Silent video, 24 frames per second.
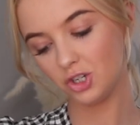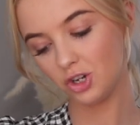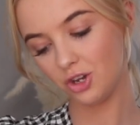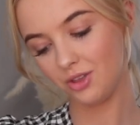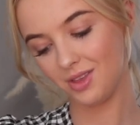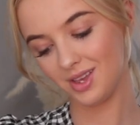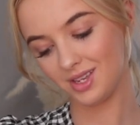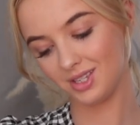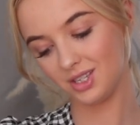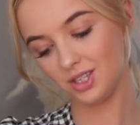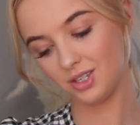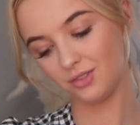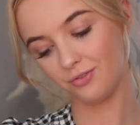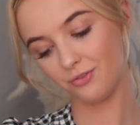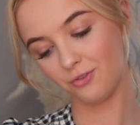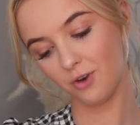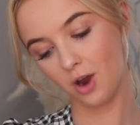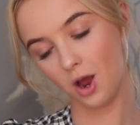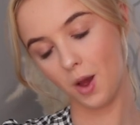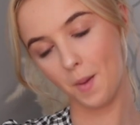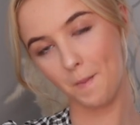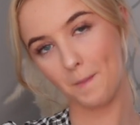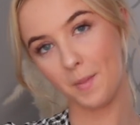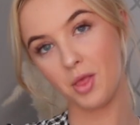sure this is
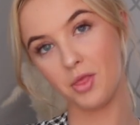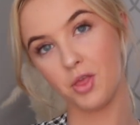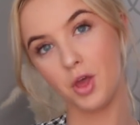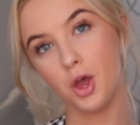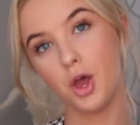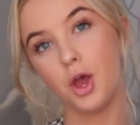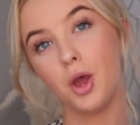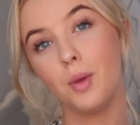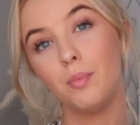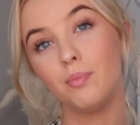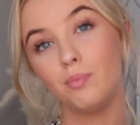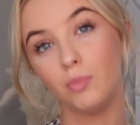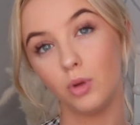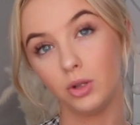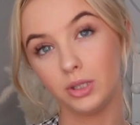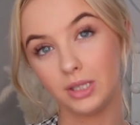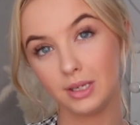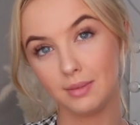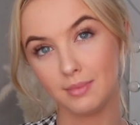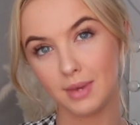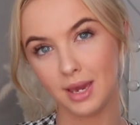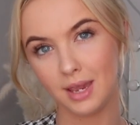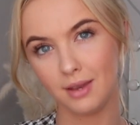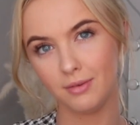from the
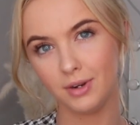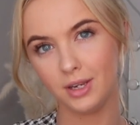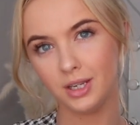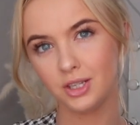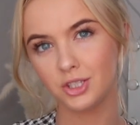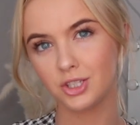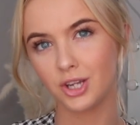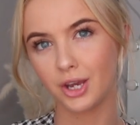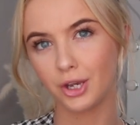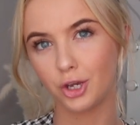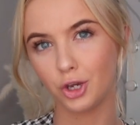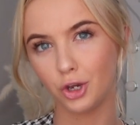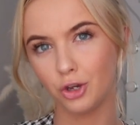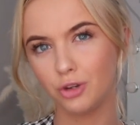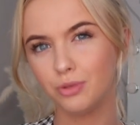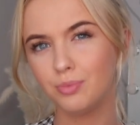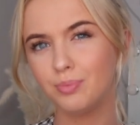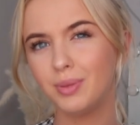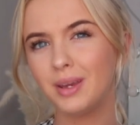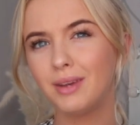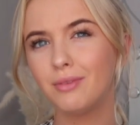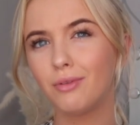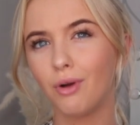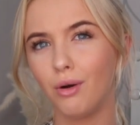Molly-Mae range. I could
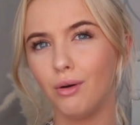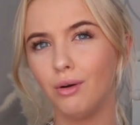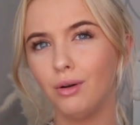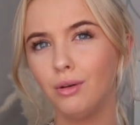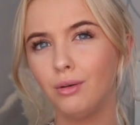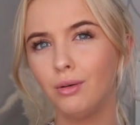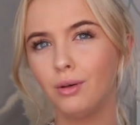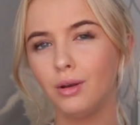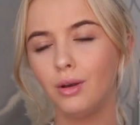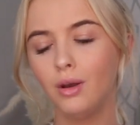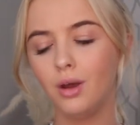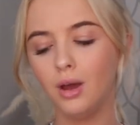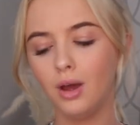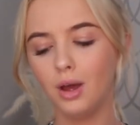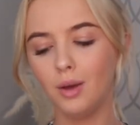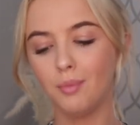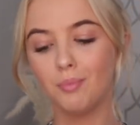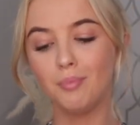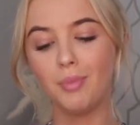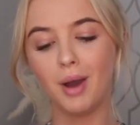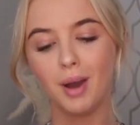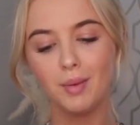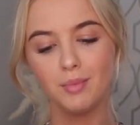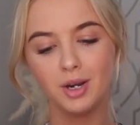be wrong,
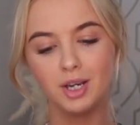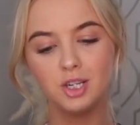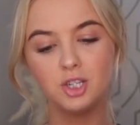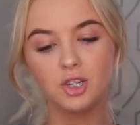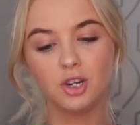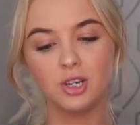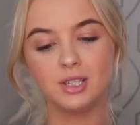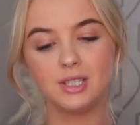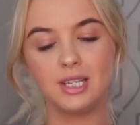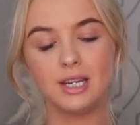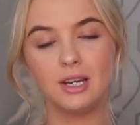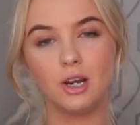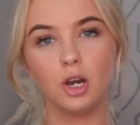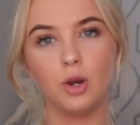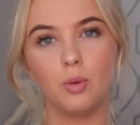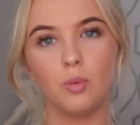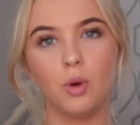but I'm pretty sure I've seen her